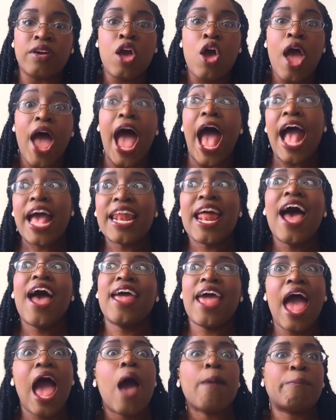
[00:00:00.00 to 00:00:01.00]
and
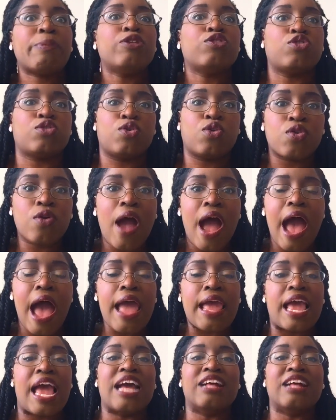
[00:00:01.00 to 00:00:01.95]
I happen to cry,